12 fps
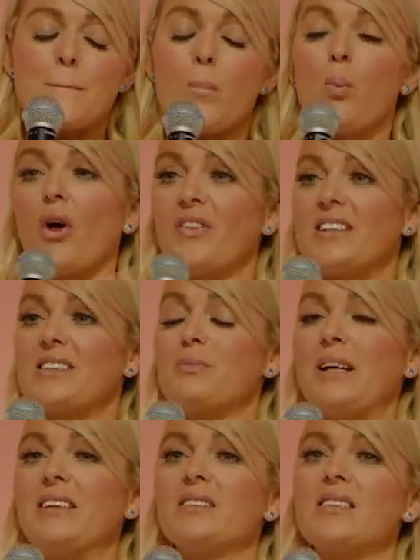what this
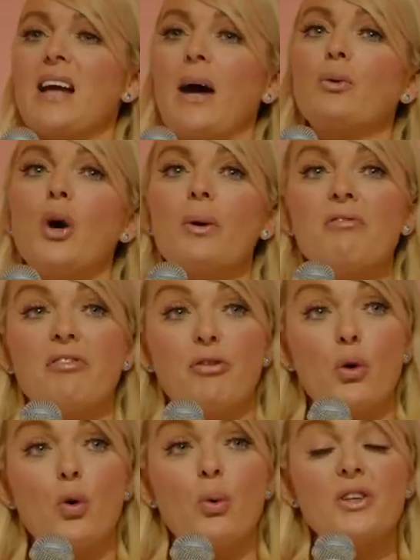means now going
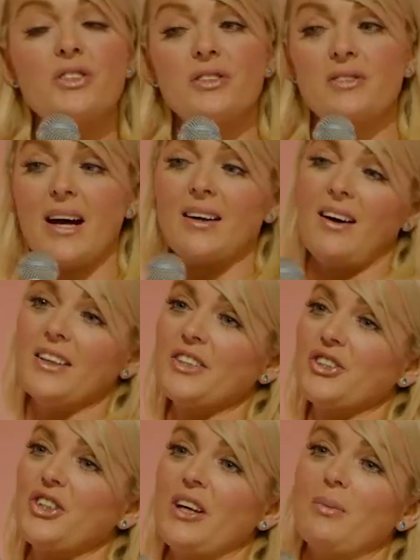forward, that kind
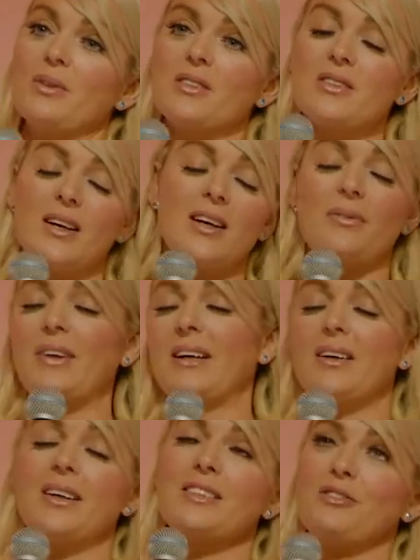of
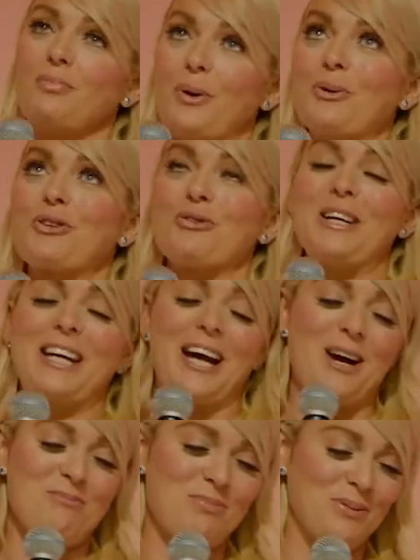bonus
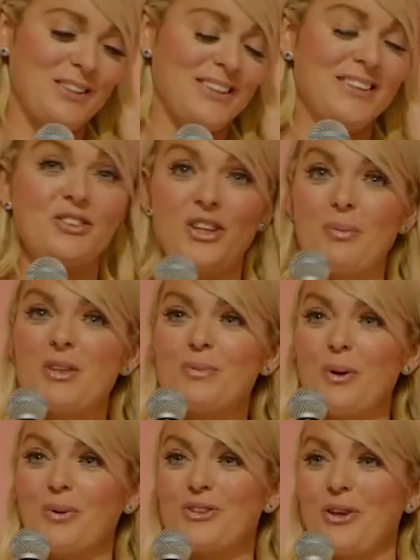recap, chairman's
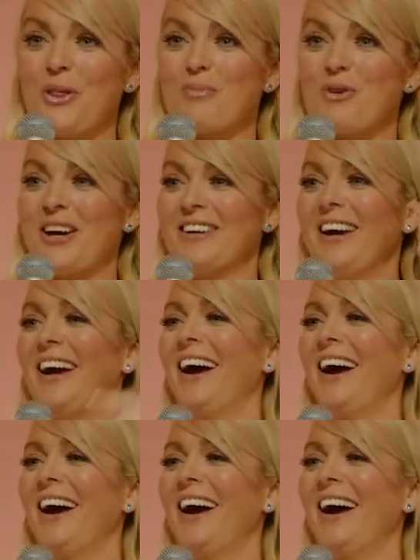bonus on the brain,